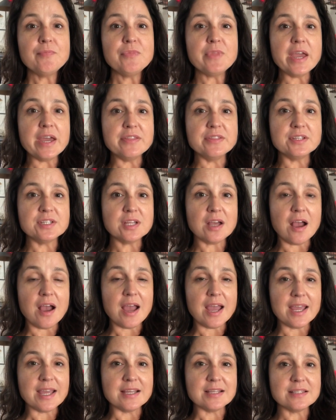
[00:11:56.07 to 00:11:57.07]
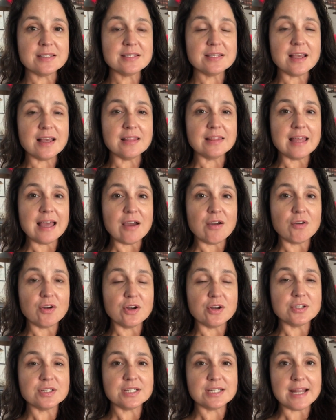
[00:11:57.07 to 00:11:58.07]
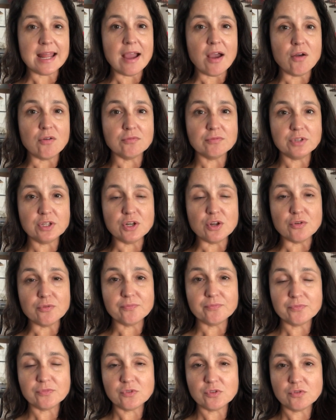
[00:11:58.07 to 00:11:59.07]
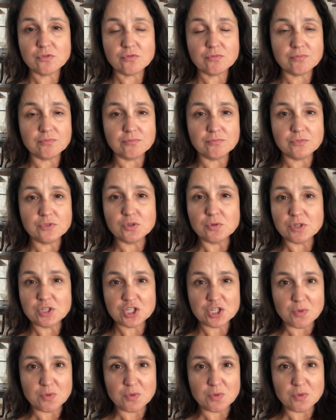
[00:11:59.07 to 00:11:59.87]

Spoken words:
and the ties allow her to now, you know, do what she